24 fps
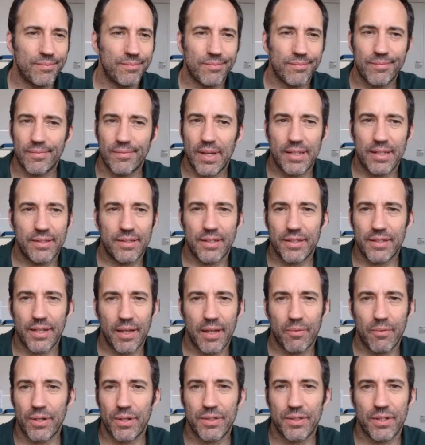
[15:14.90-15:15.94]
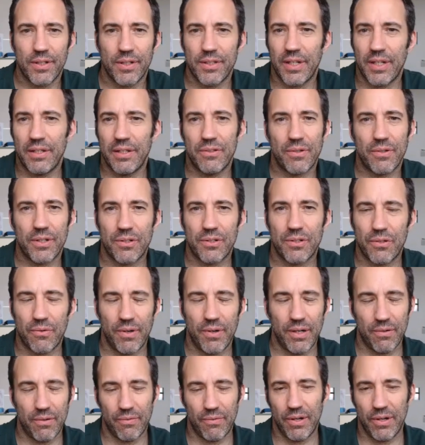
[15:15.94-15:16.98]
It's the same question as interest the
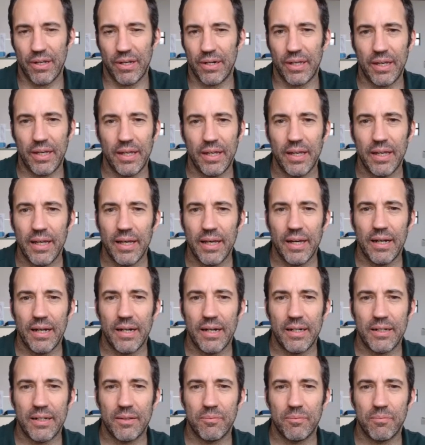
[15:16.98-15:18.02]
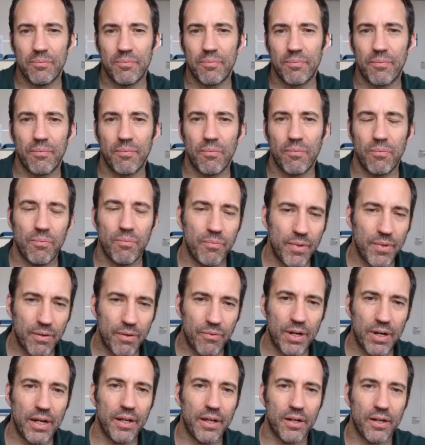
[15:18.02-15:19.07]
reader, really. They're
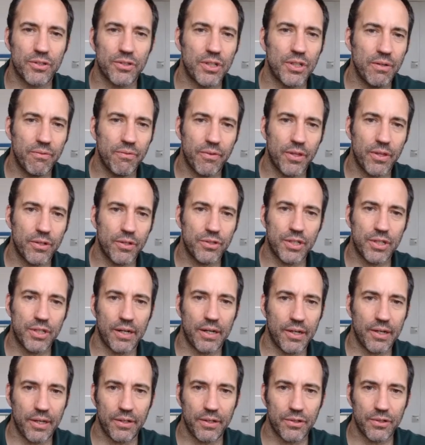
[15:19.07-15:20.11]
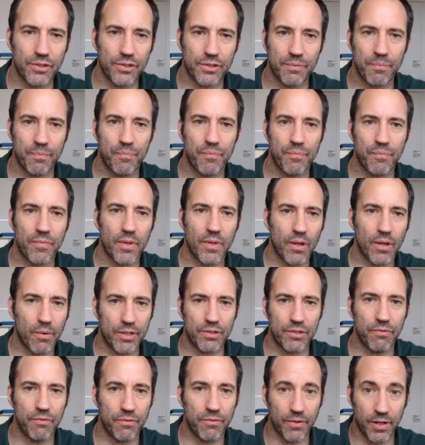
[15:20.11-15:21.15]
really asking for those techniques. Question
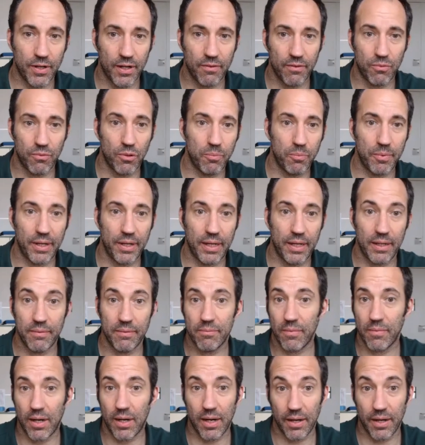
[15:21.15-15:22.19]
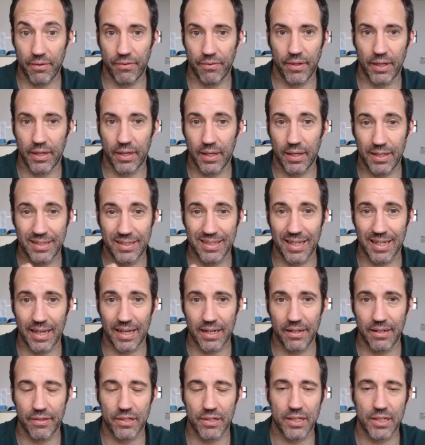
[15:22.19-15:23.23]
5 will be, I think, exactly
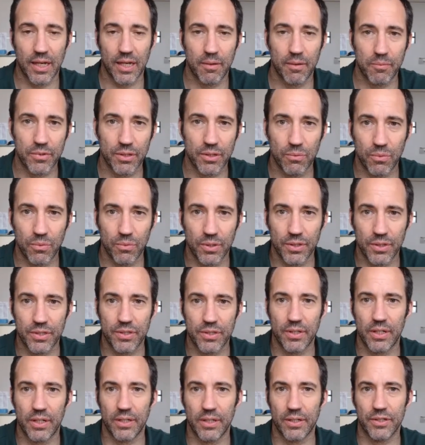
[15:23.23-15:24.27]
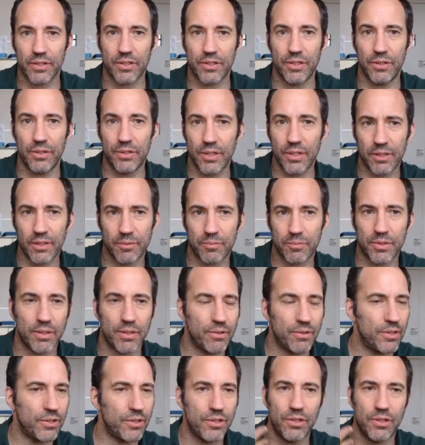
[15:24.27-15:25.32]
the same as it was the last 2 times. They
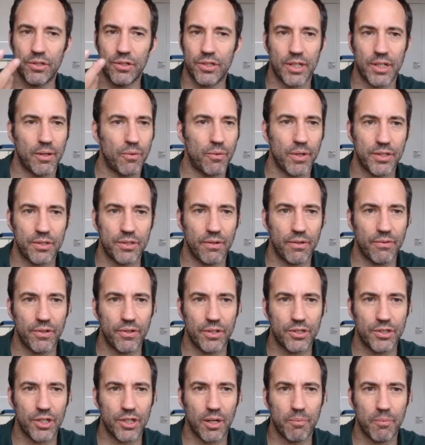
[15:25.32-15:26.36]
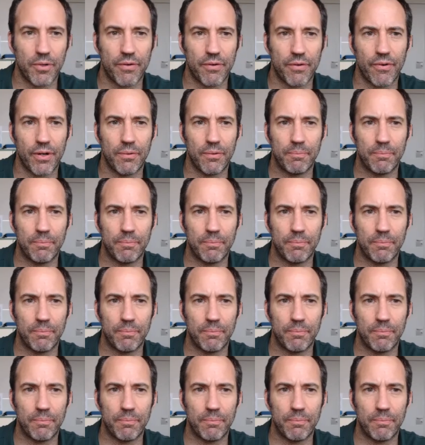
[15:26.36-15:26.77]
just use the same question a 3rd time in a row.